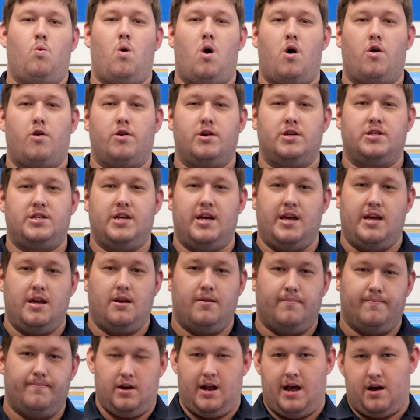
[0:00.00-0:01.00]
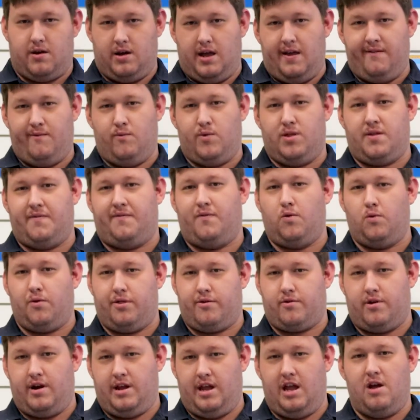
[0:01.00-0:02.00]
warranty. Now, even with a full
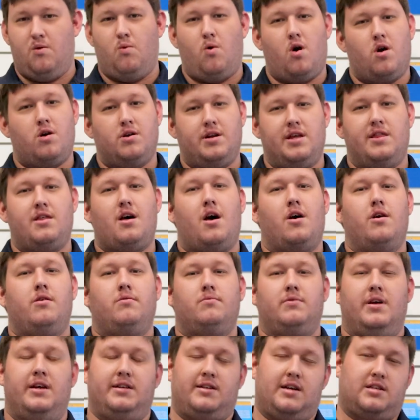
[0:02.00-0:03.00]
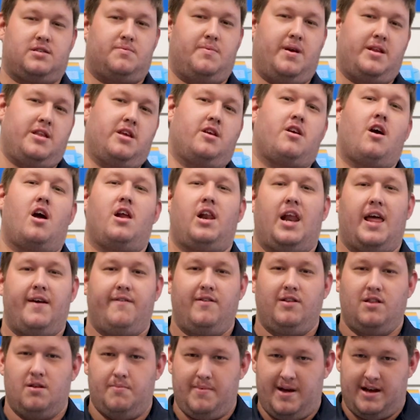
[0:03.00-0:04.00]
3-year warranty though, it doesn't mean you go
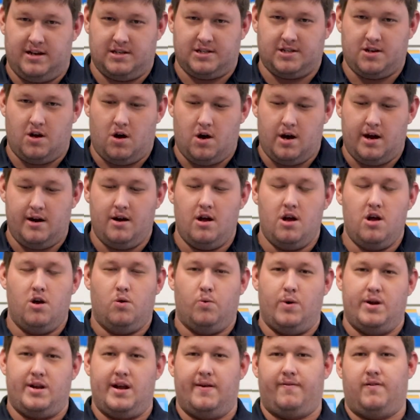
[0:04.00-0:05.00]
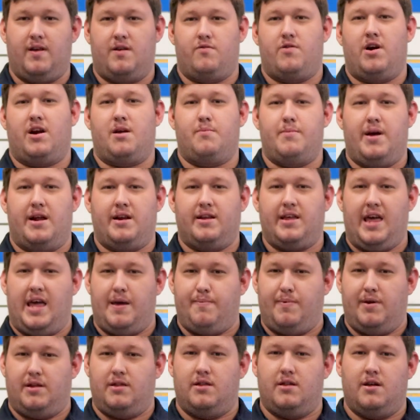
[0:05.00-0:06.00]
leaving them outside. We definitely recommend
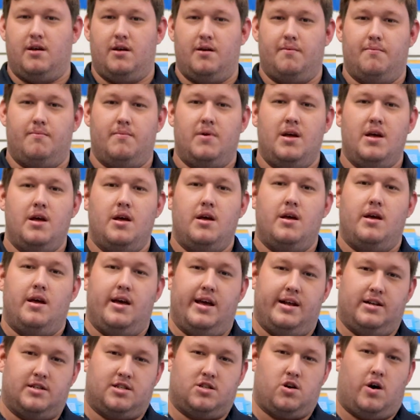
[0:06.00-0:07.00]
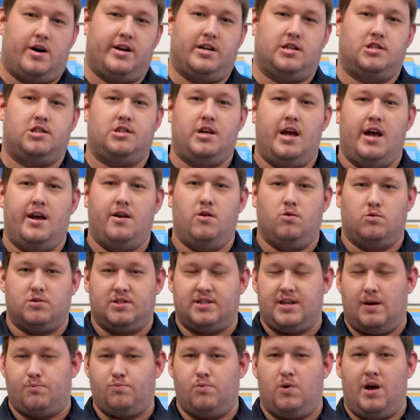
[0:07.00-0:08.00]
keeping them inside a shed or
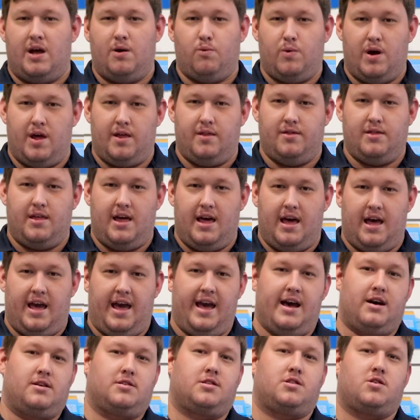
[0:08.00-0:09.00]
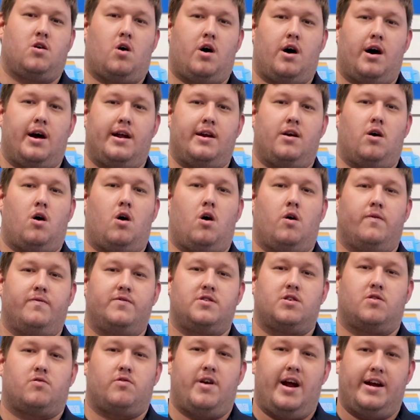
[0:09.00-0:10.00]
somewhere where they're outside
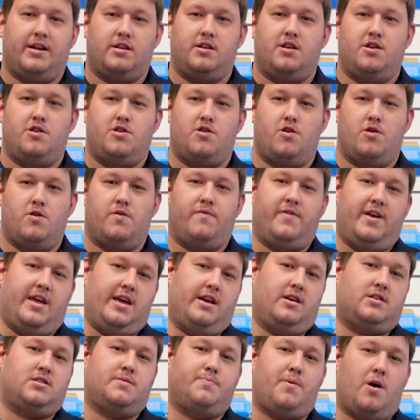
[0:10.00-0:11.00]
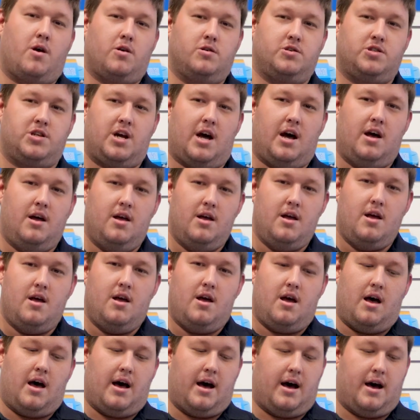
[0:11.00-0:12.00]
of direct UV exposure
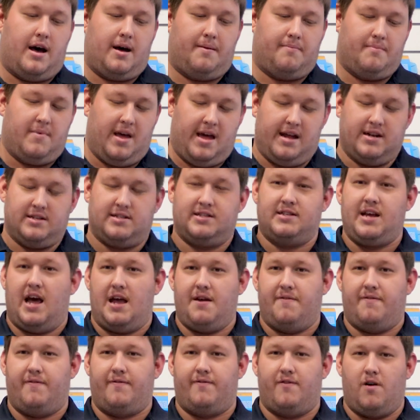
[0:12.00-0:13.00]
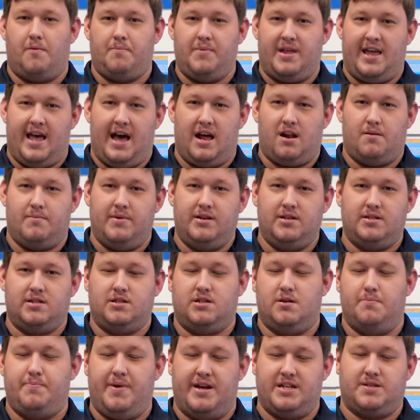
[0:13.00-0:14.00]
and safe from the elements
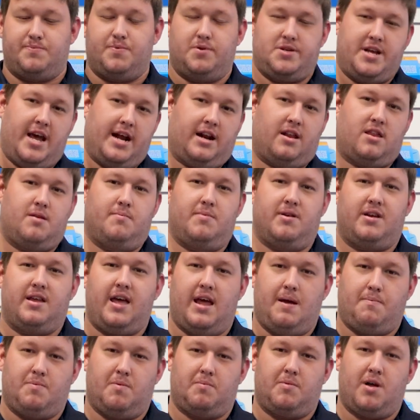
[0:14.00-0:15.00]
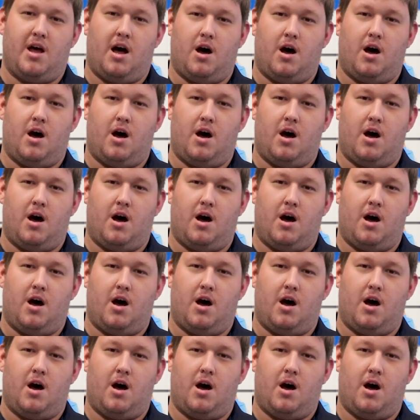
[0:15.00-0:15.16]
to best protect them and keep them